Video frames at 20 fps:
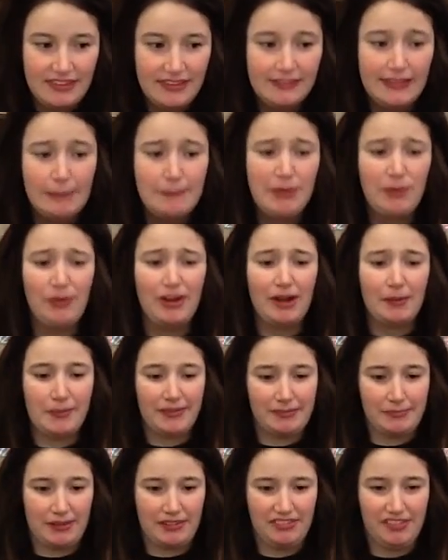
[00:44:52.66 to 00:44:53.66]
let me wear them,
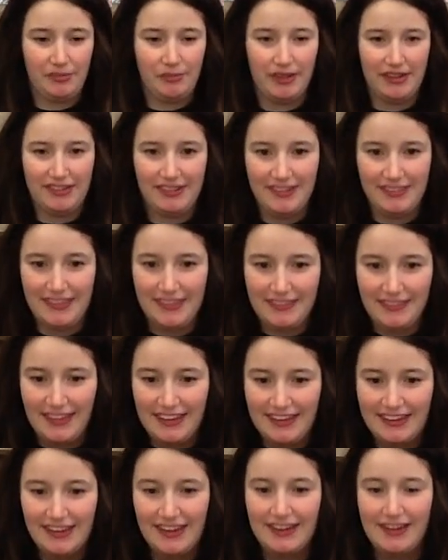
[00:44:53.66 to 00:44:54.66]
and sometimes she wouldn't. And then,
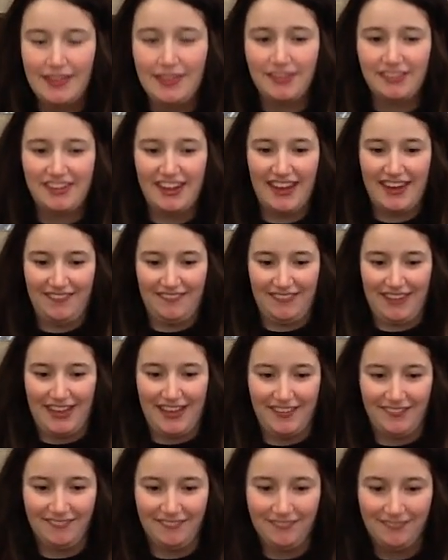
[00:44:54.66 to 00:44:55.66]
another
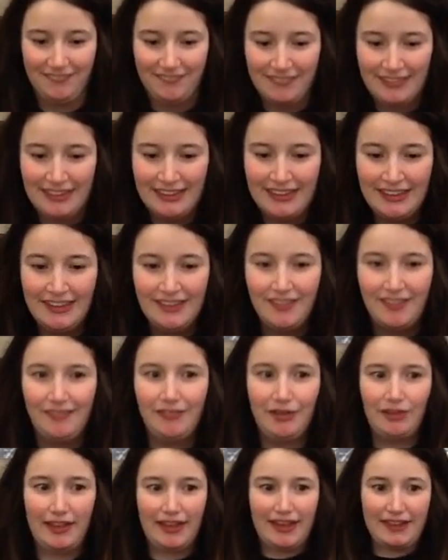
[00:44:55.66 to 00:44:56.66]
time,
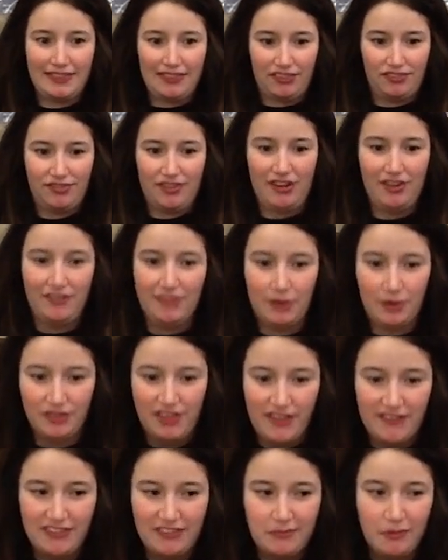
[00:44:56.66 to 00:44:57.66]
we were, at this fair, and there
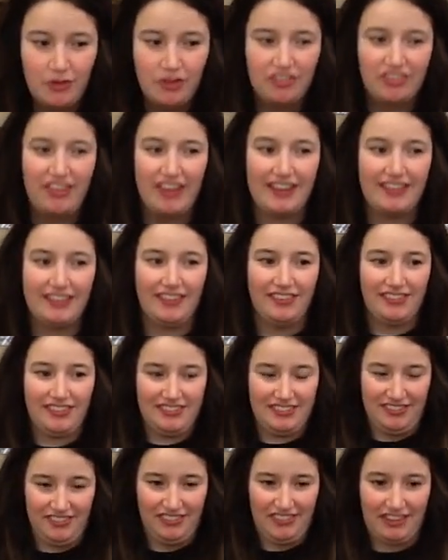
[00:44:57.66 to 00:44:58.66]
was all these motorcyclists,
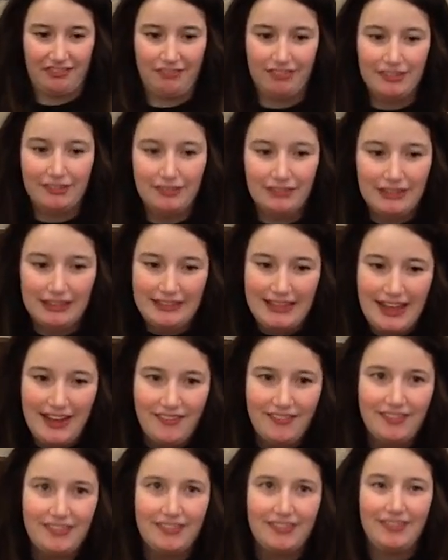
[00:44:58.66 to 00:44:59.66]
and it was, really, really
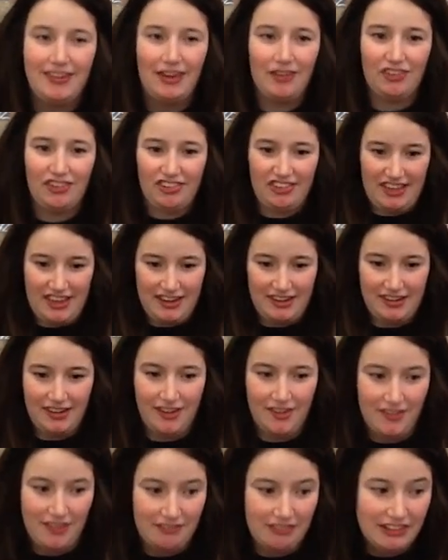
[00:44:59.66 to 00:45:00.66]
loud, and I was like, oh,
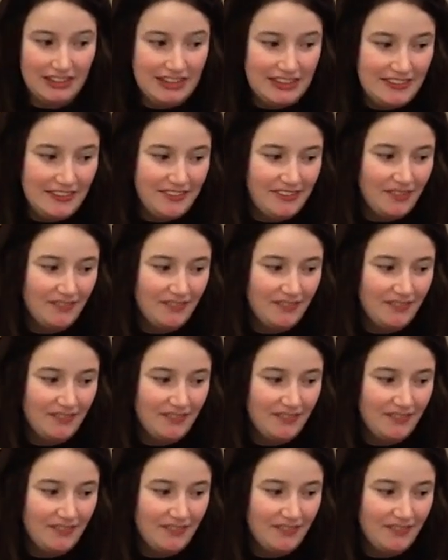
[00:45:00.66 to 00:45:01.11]
I really need these